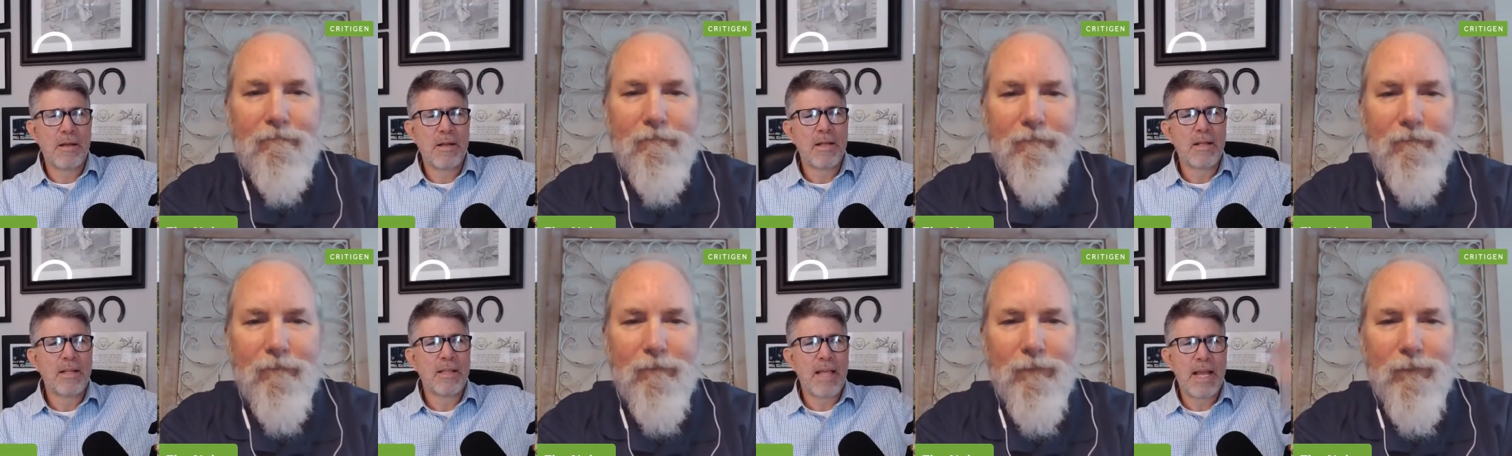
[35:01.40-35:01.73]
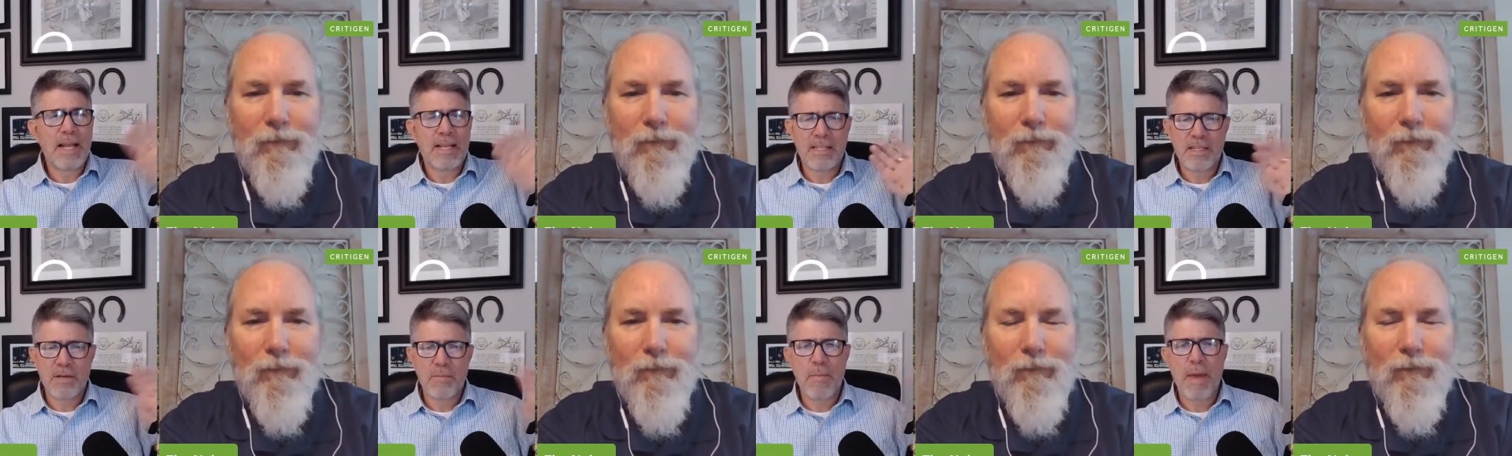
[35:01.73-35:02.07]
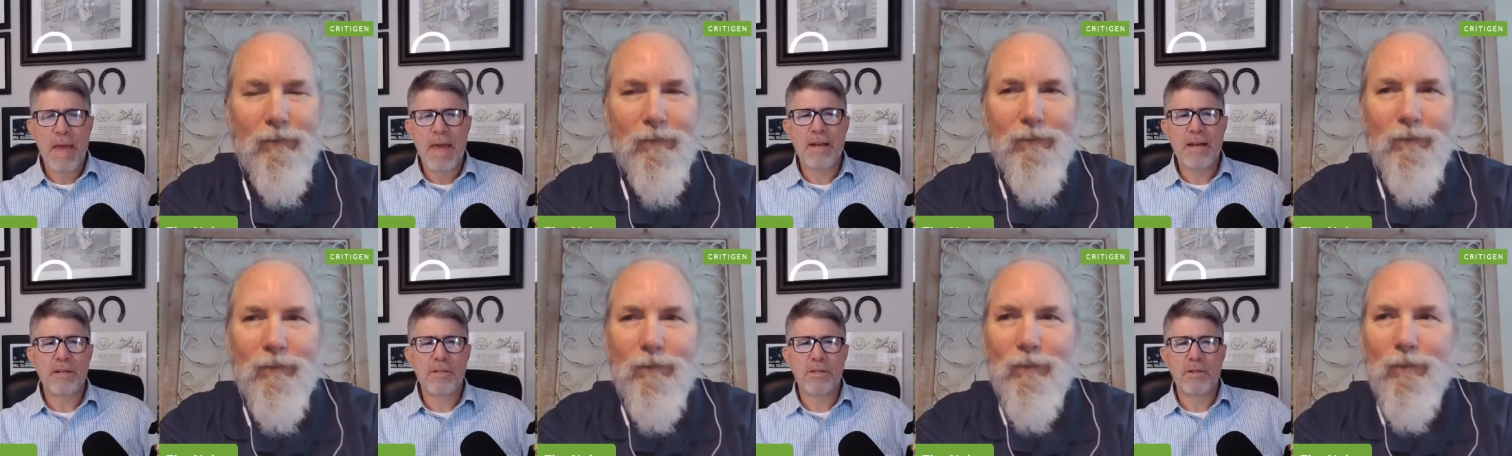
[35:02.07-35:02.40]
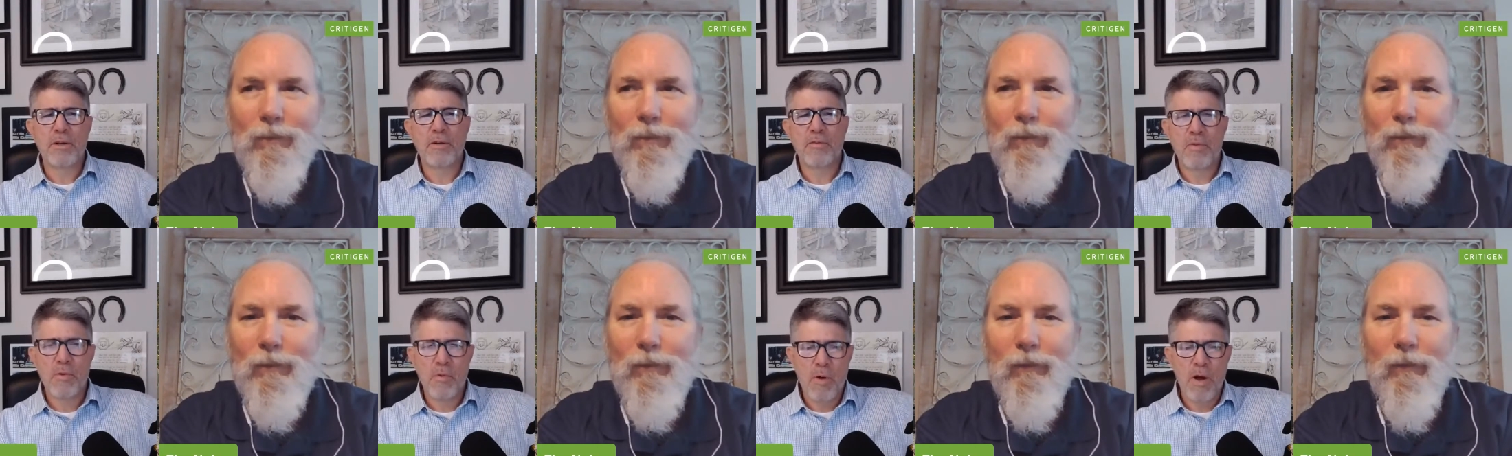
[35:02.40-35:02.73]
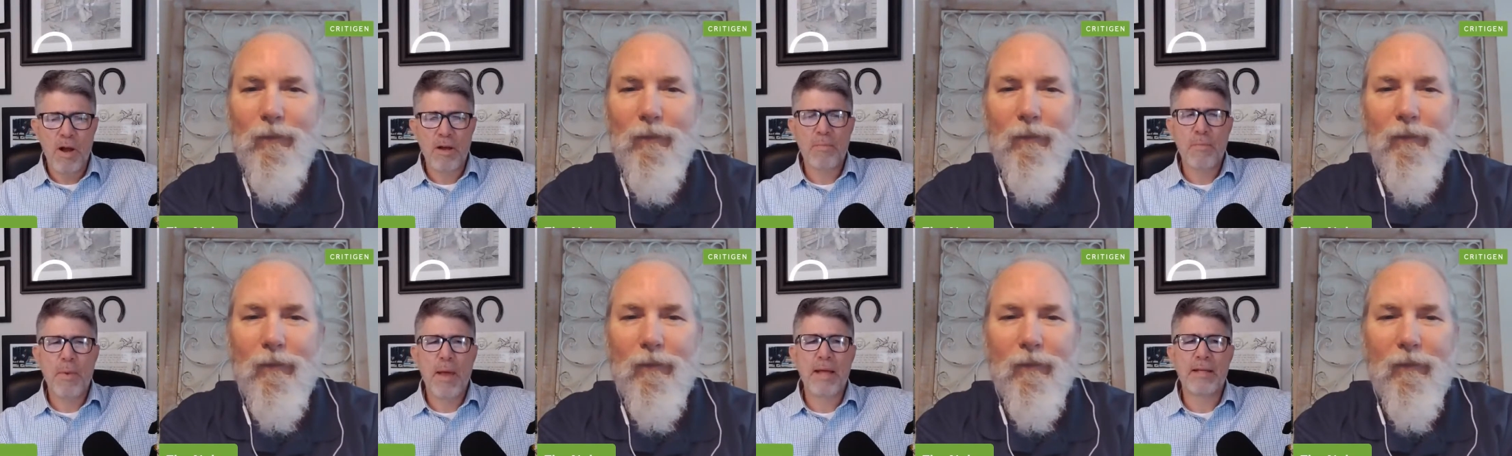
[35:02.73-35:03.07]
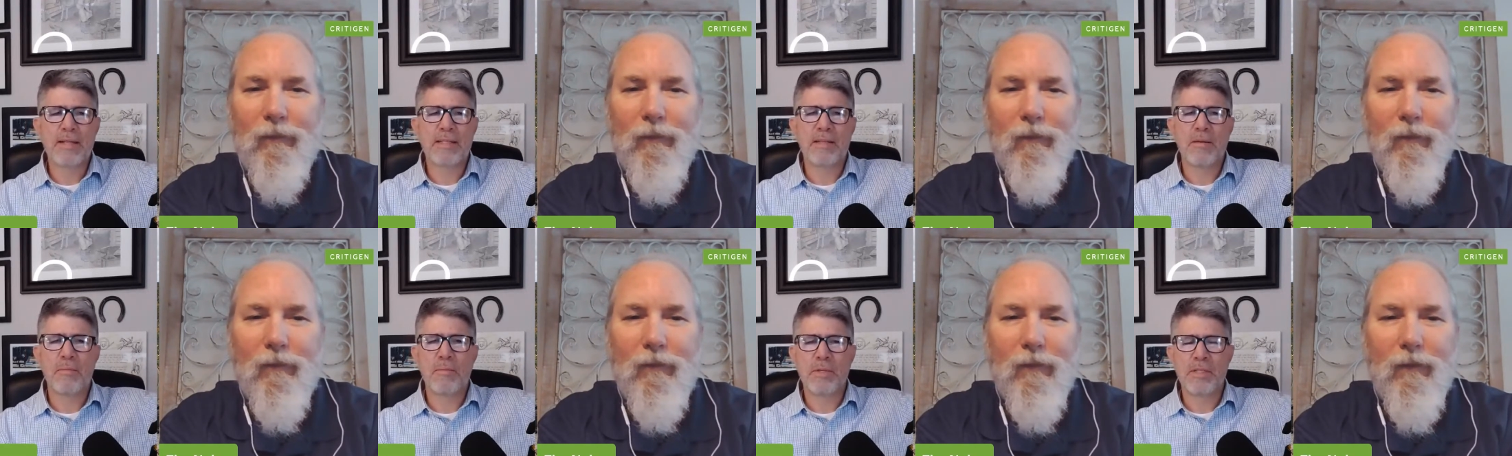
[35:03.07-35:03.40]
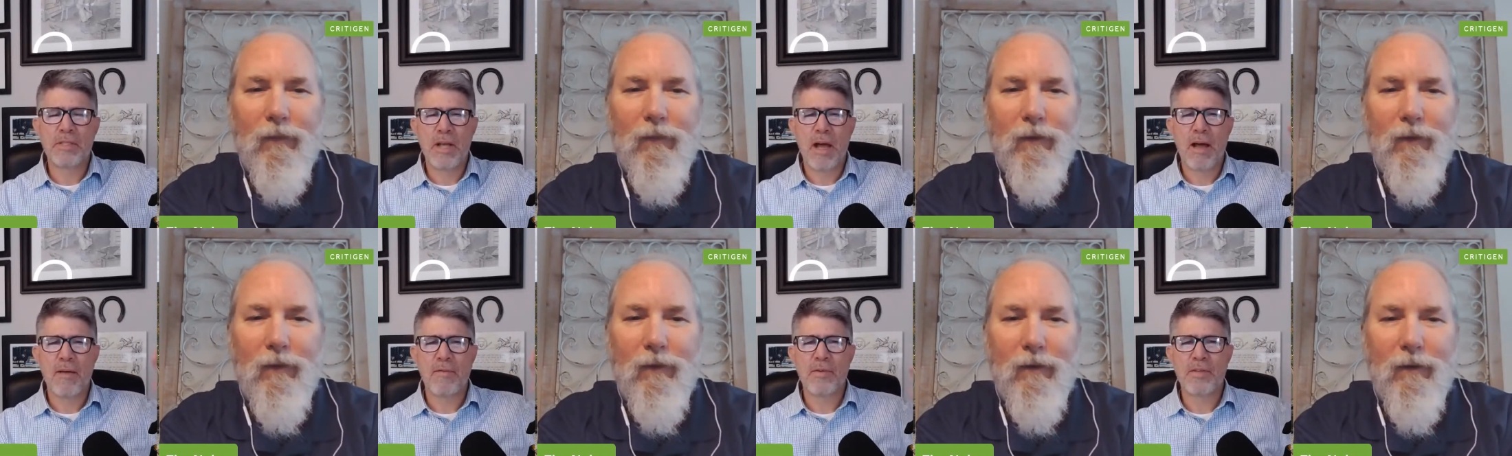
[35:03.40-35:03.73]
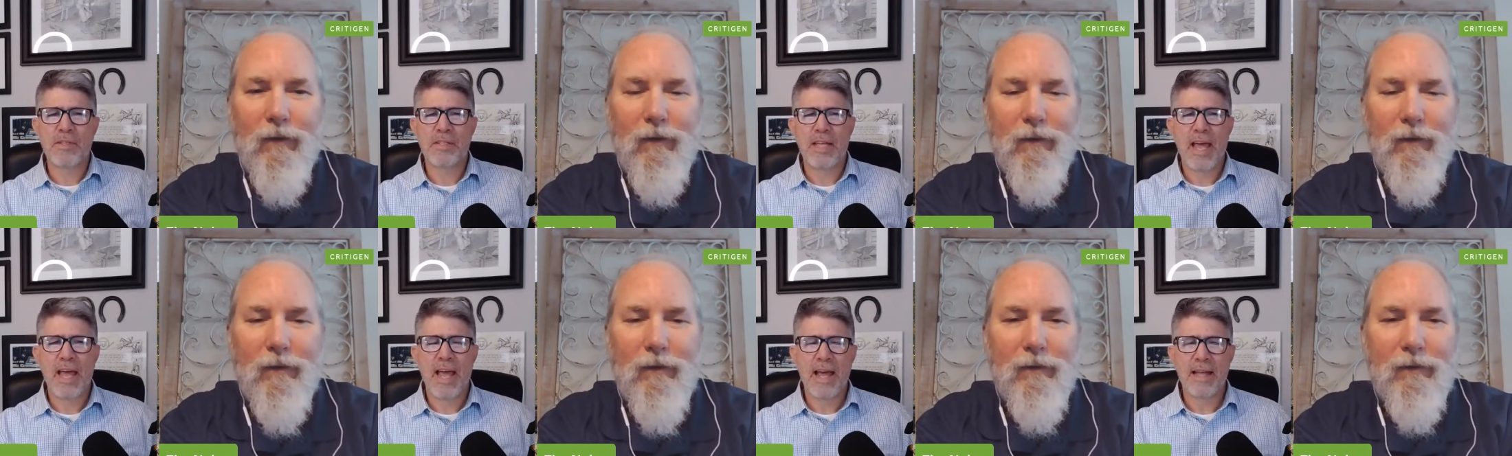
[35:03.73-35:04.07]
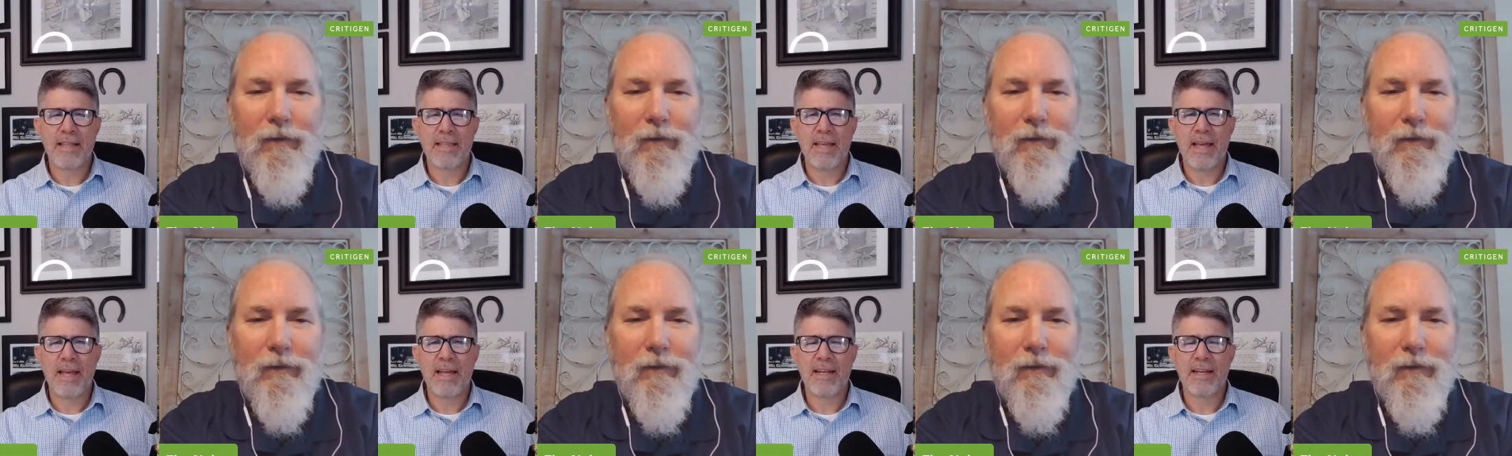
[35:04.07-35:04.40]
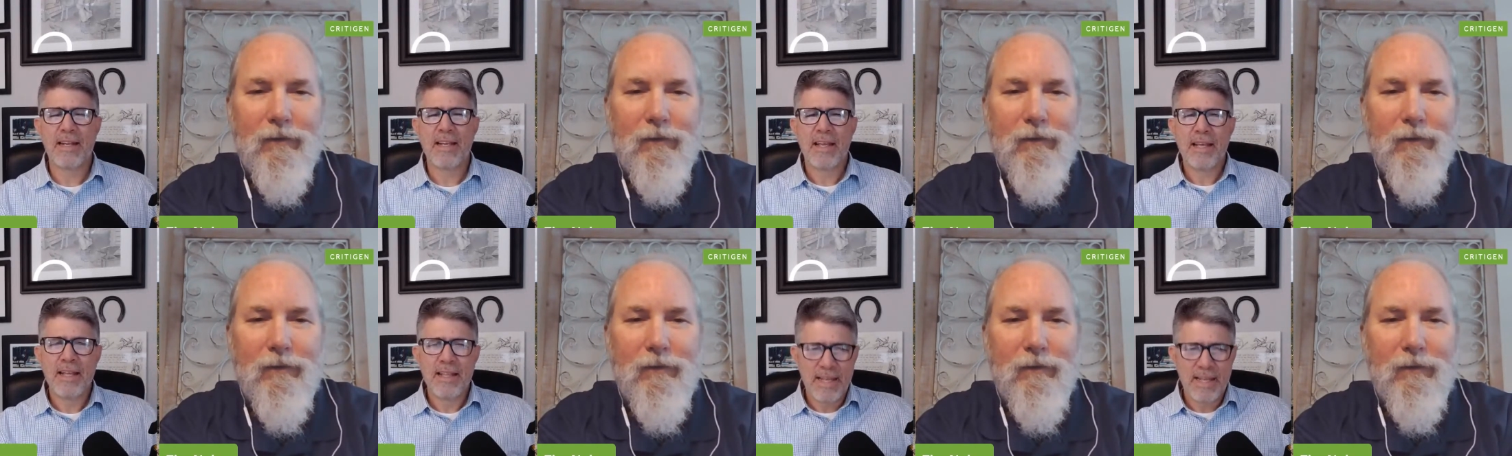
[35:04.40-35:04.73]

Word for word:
Speaker 1: a, like as a manager, if you walk past someone's office that had that,